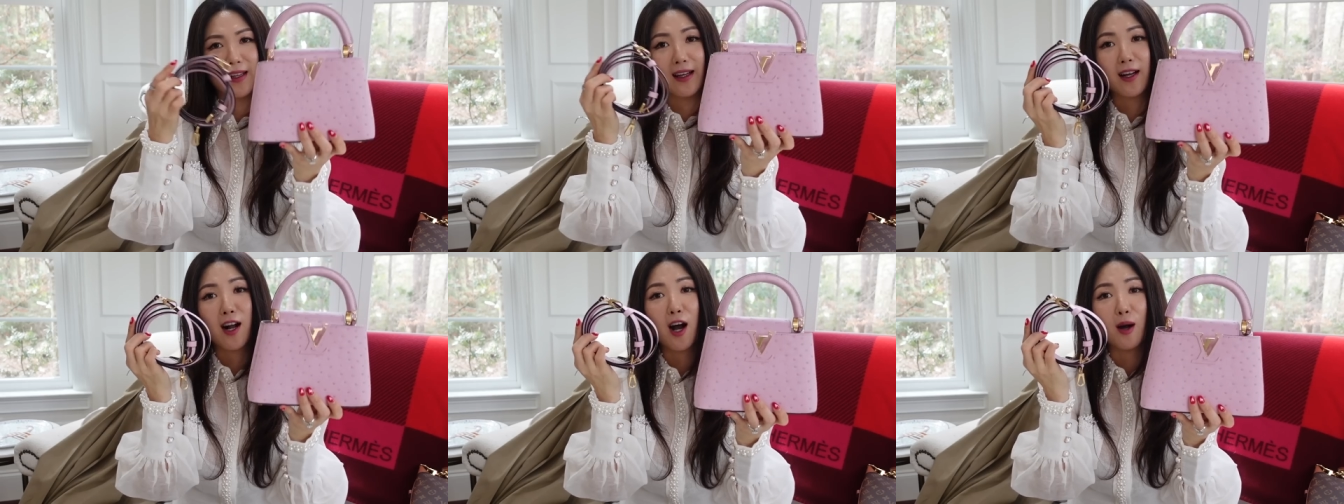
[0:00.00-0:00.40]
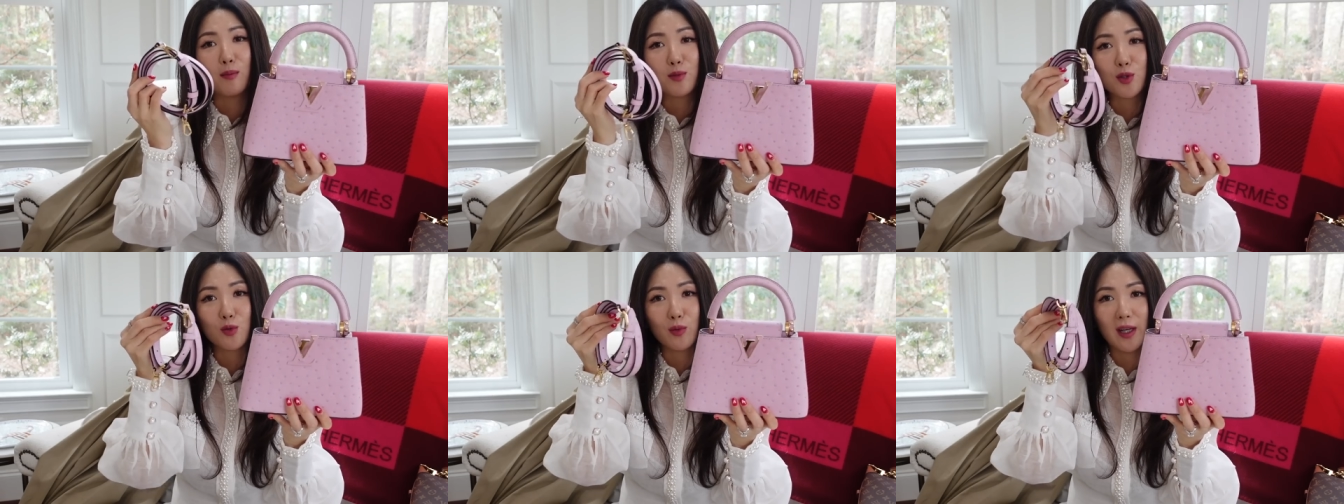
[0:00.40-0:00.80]
It
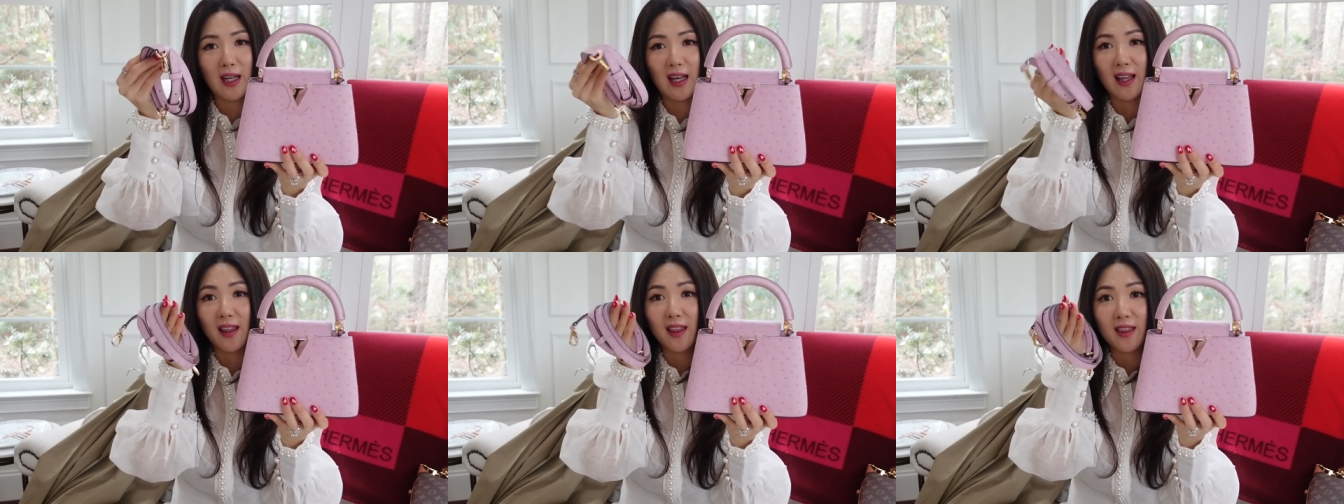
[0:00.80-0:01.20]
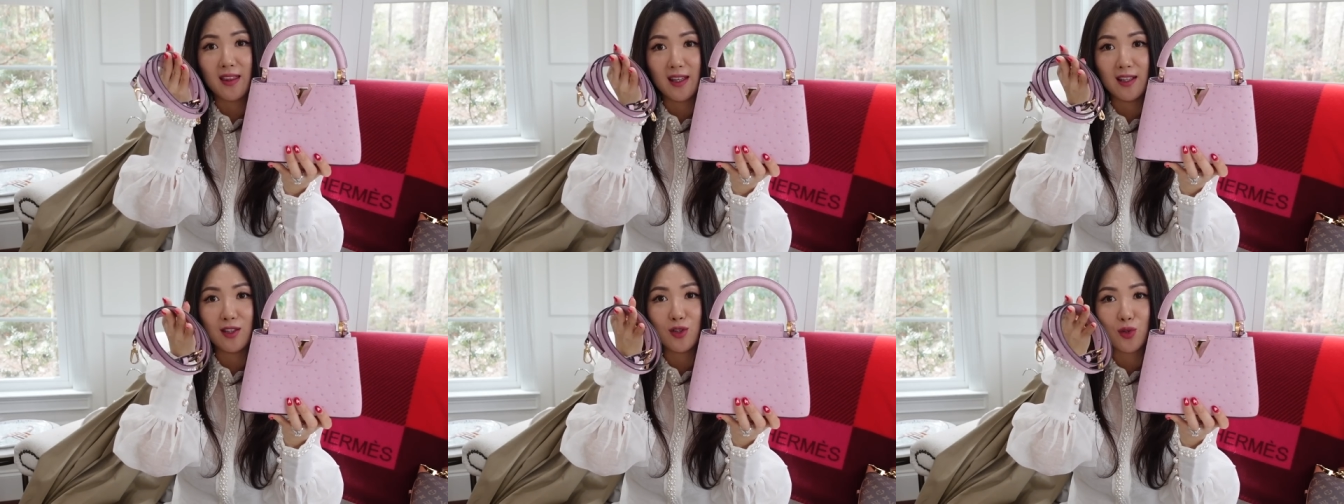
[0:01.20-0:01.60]
comes with
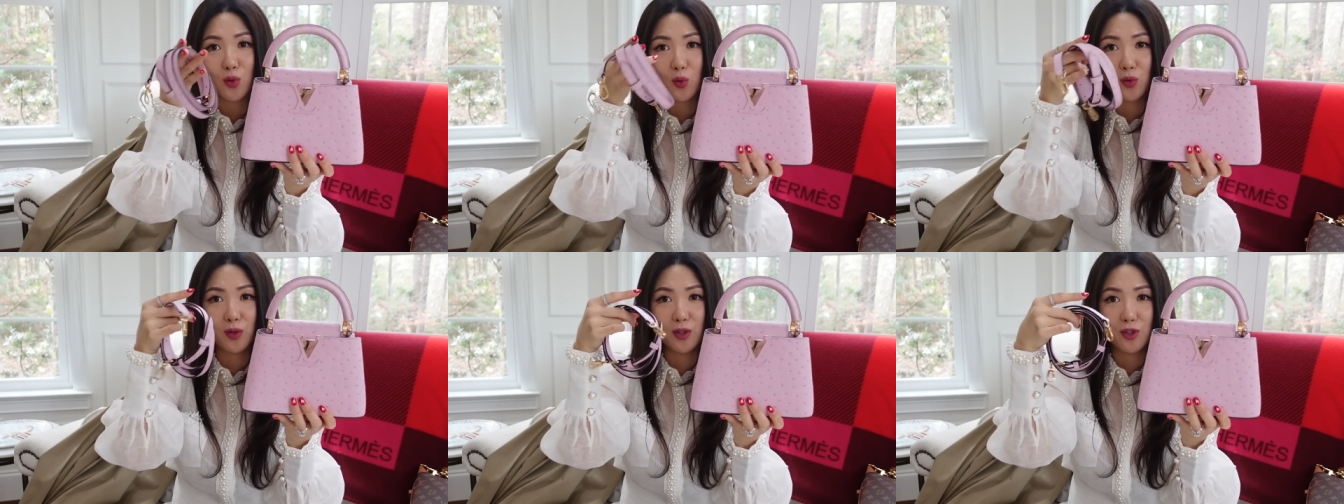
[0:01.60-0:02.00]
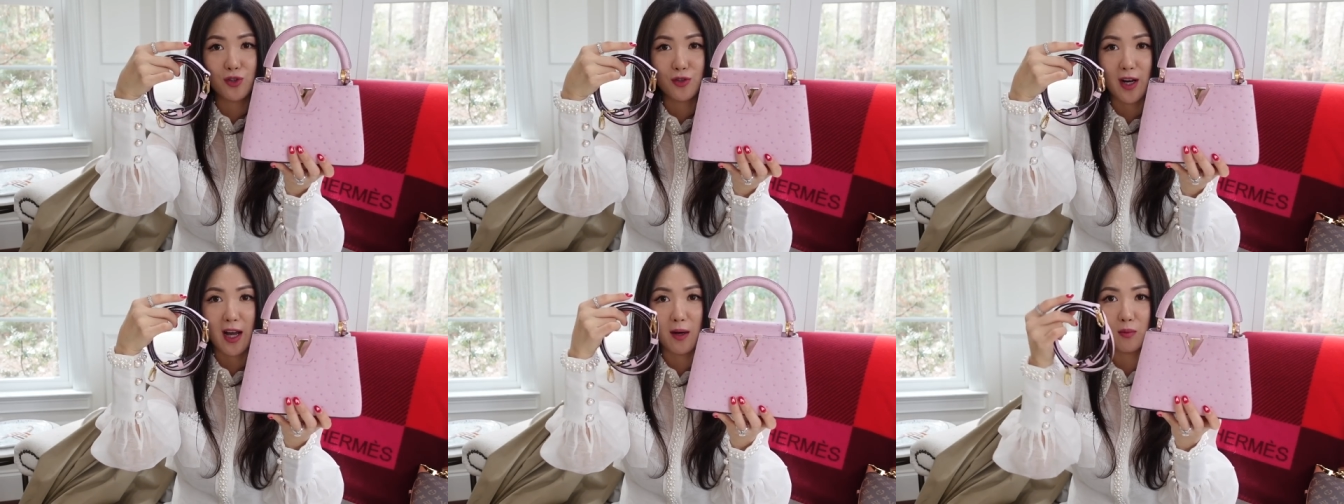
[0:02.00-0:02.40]
thin shoulder
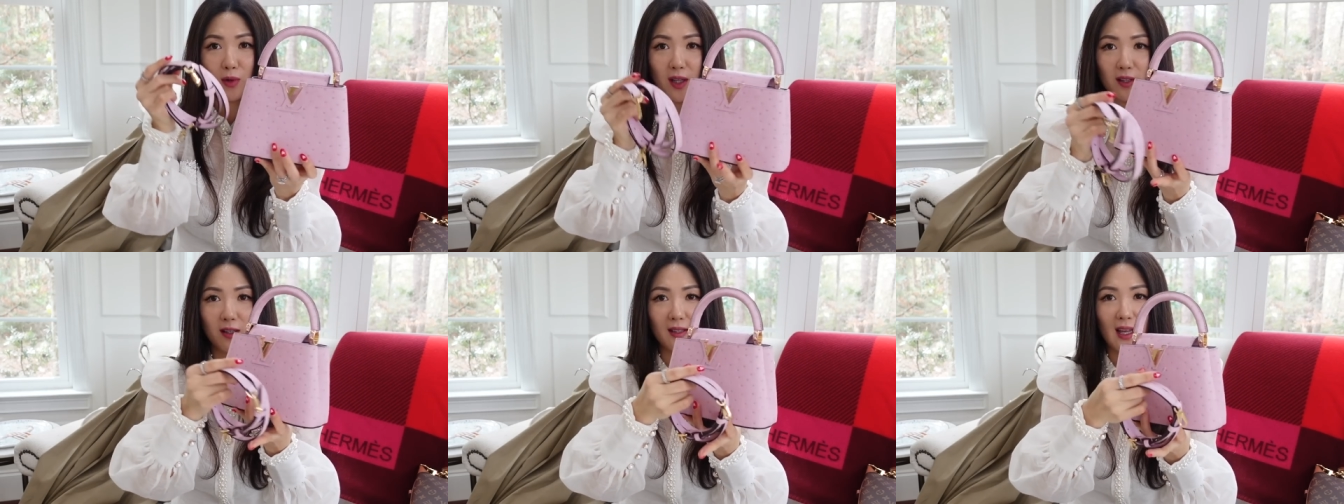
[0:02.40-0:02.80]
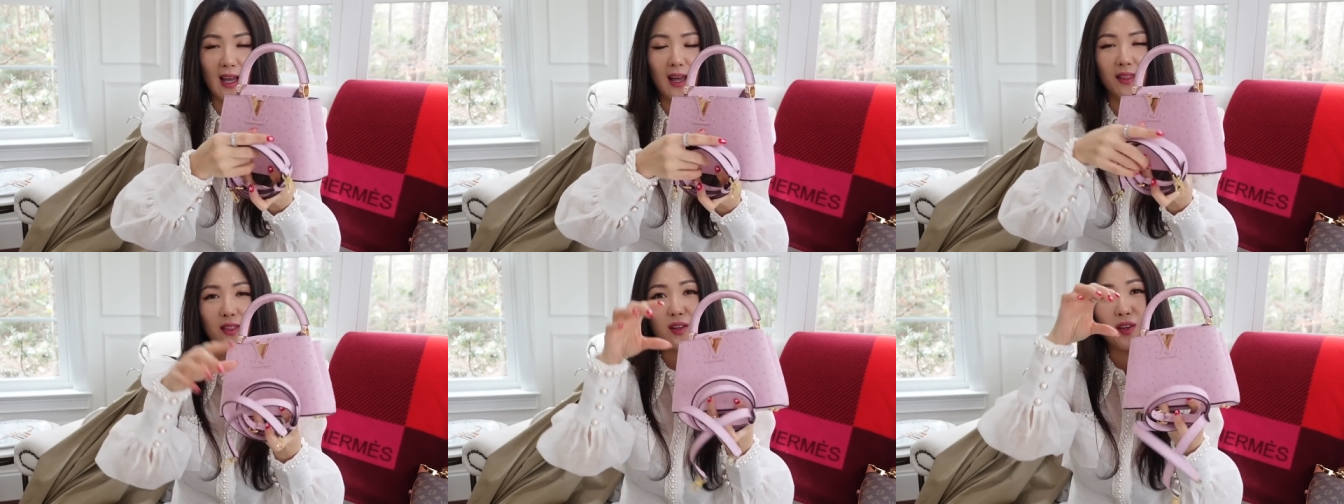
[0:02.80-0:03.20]
strap rather
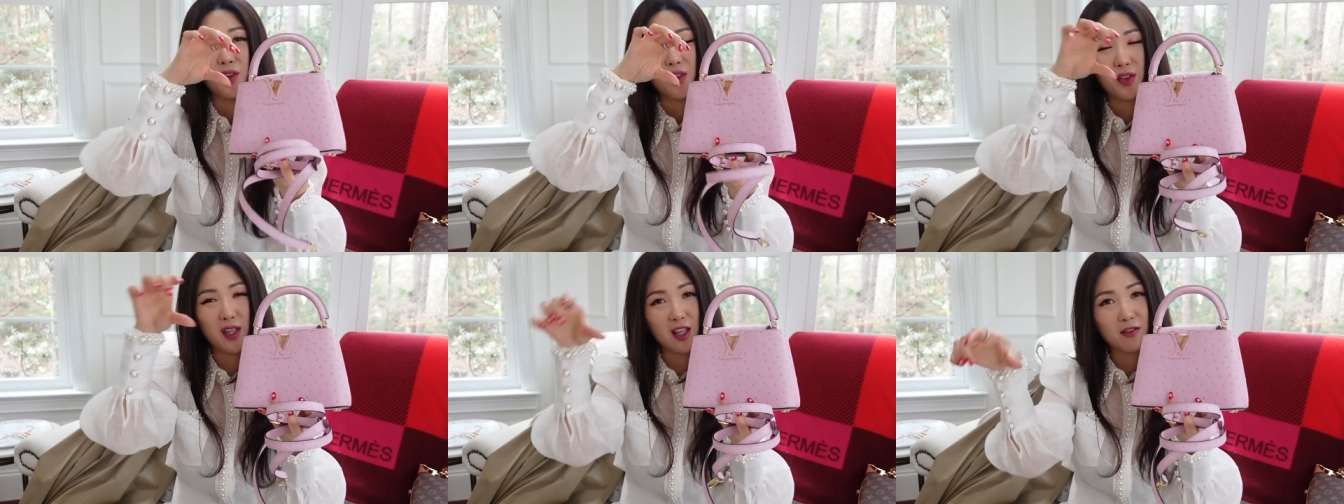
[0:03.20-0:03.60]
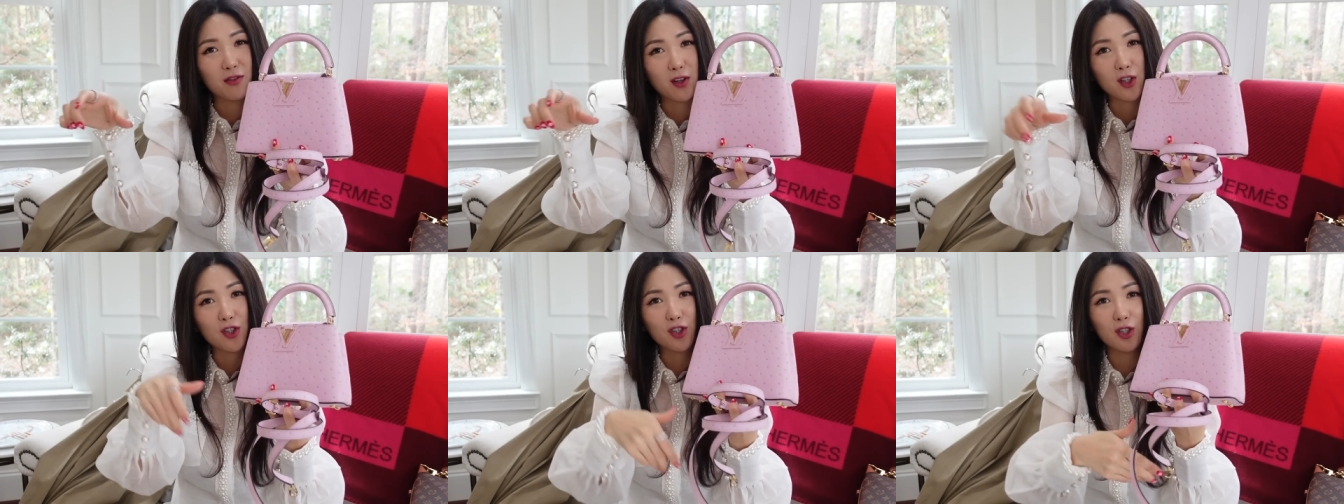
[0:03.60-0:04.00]
than the thick
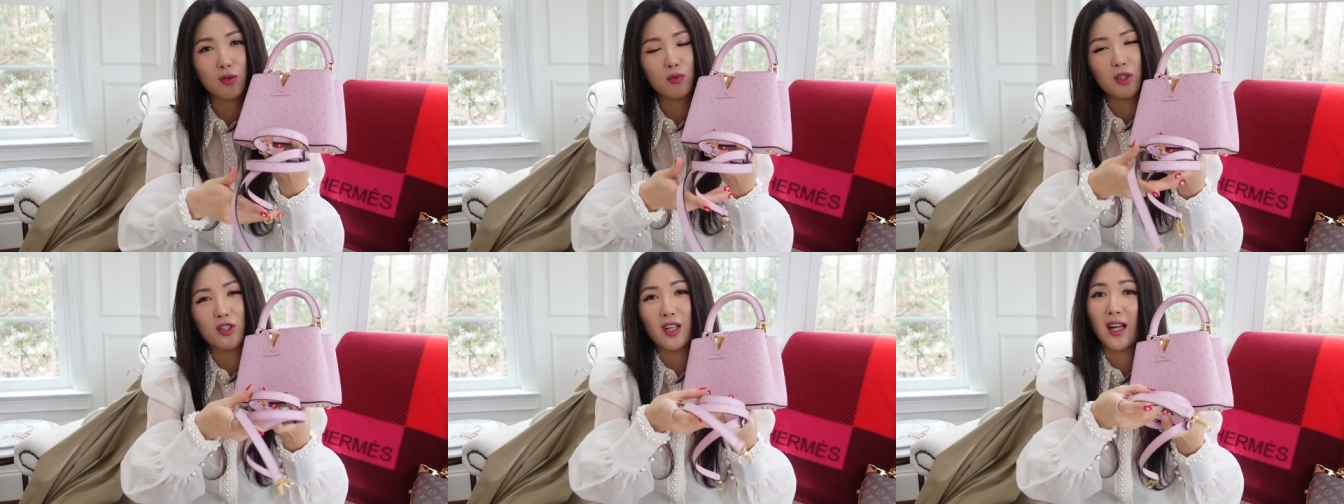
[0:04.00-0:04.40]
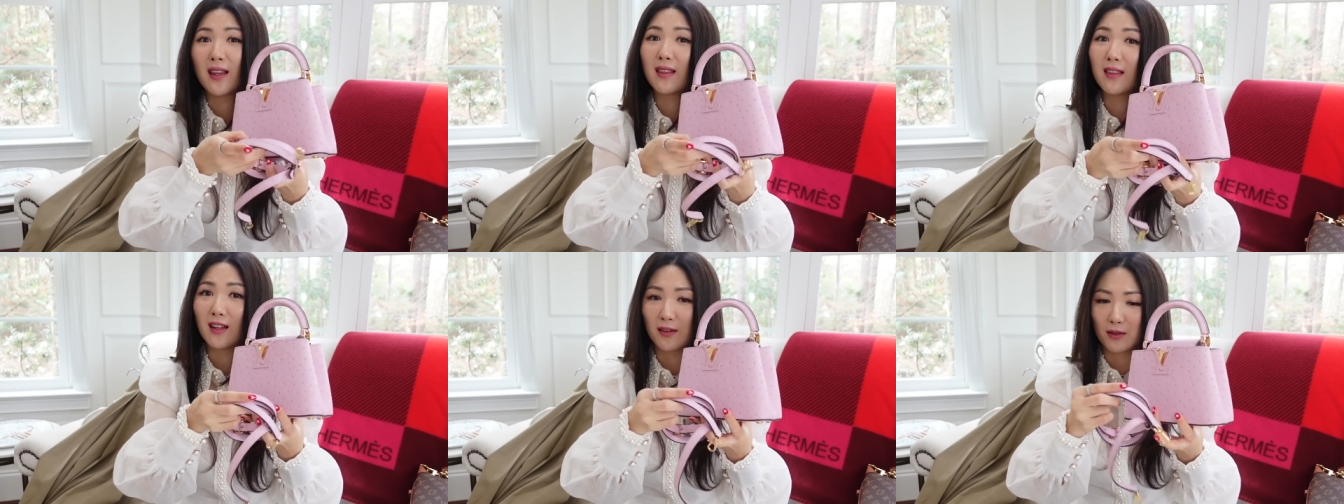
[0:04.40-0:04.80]
version, which I
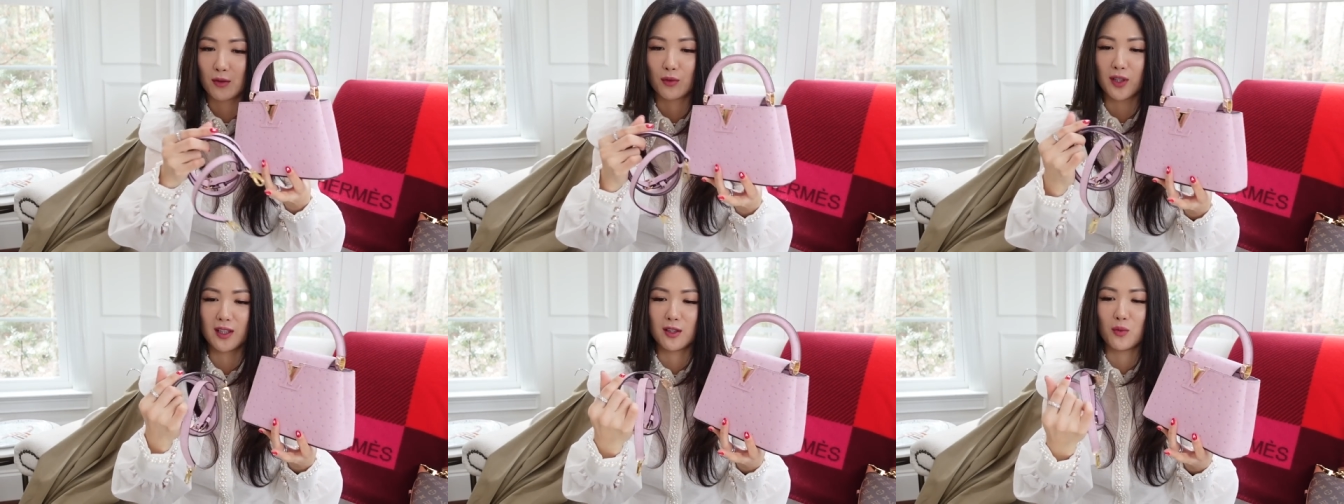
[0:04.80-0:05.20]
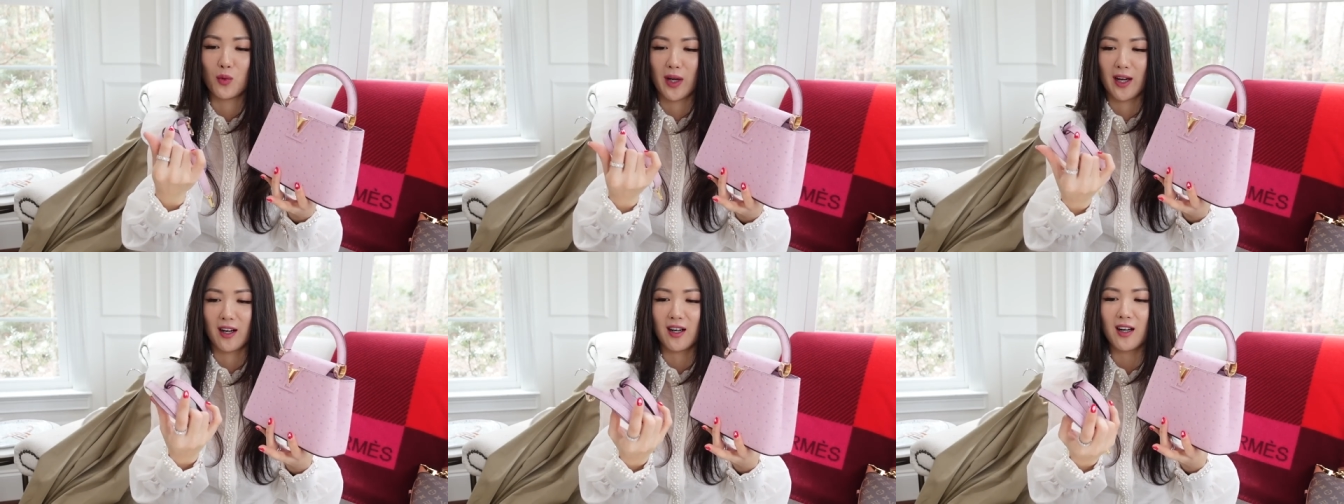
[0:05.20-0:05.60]
never really
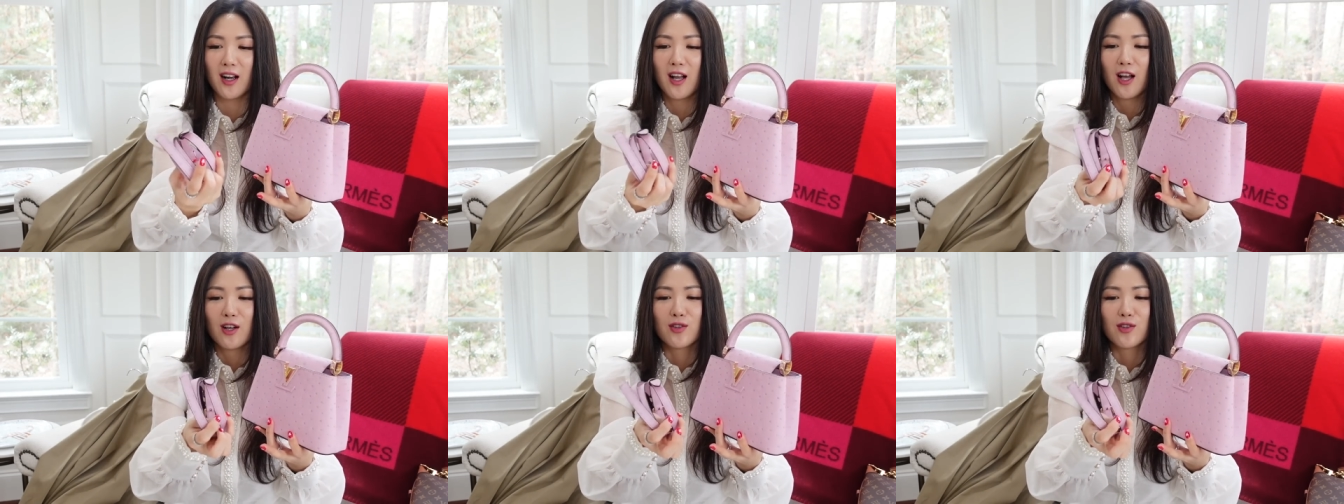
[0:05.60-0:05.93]
wear,